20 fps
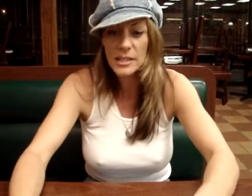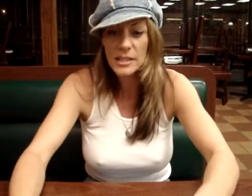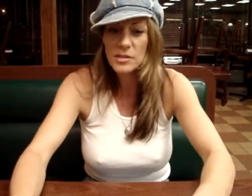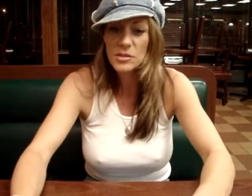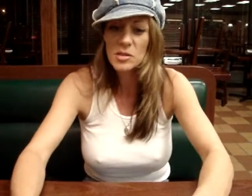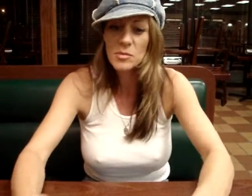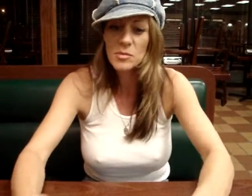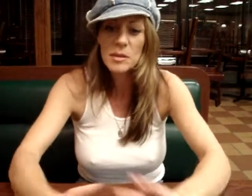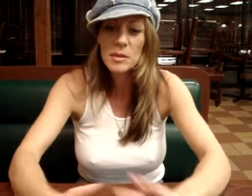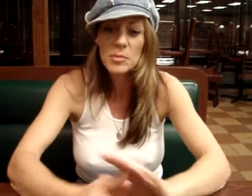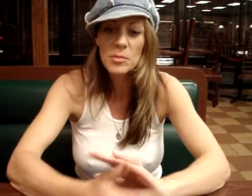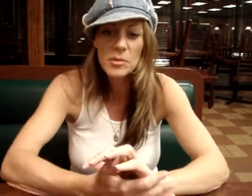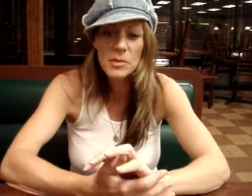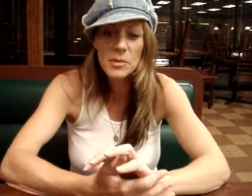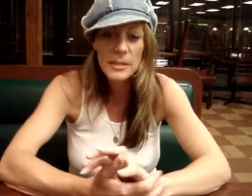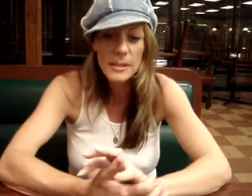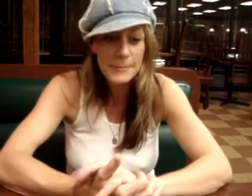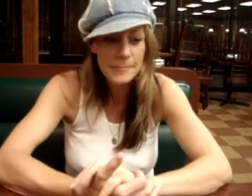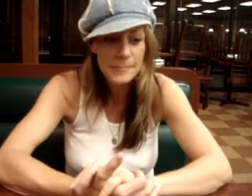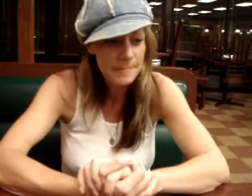there's people
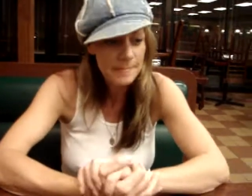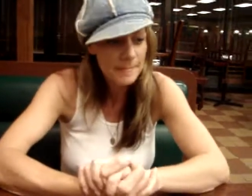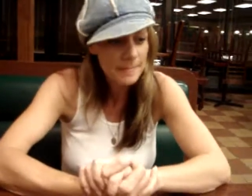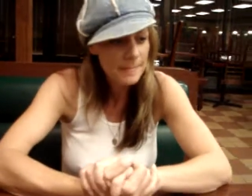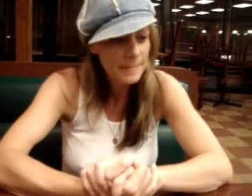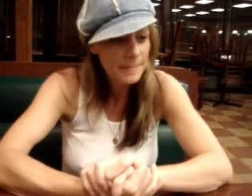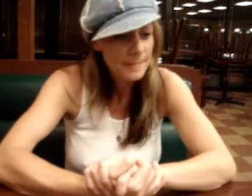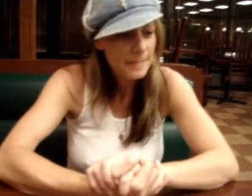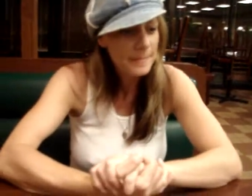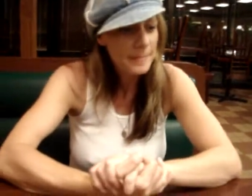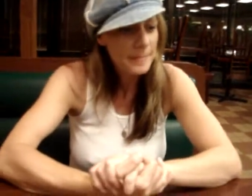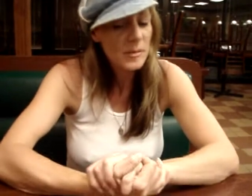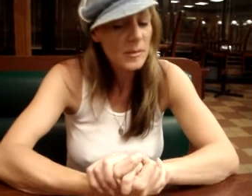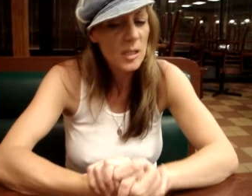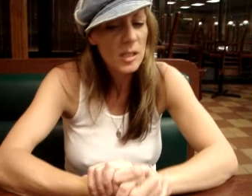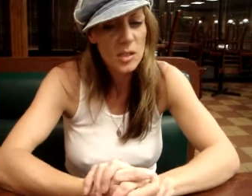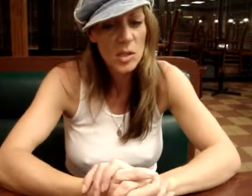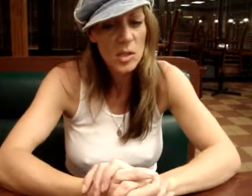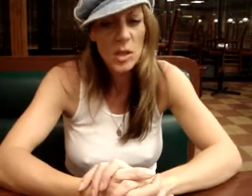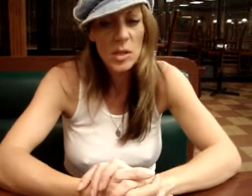that
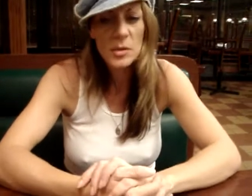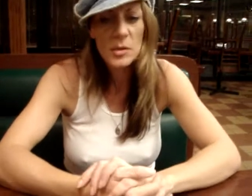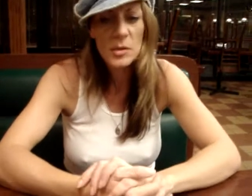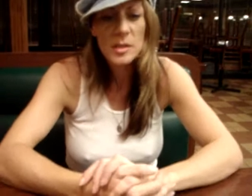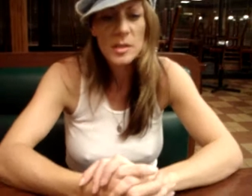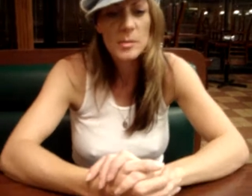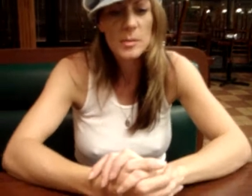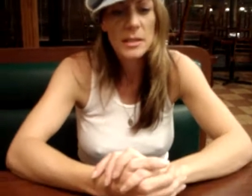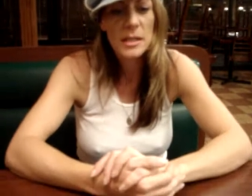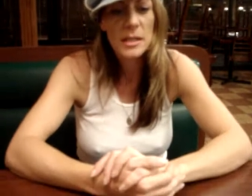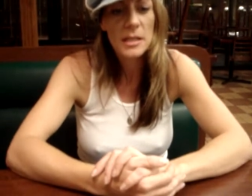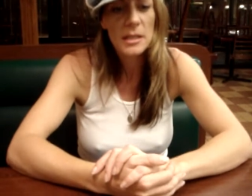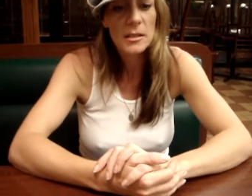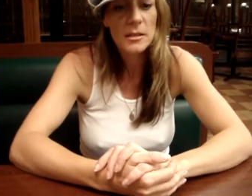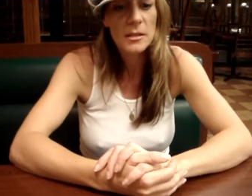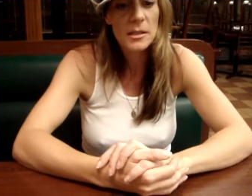it's hard to explain.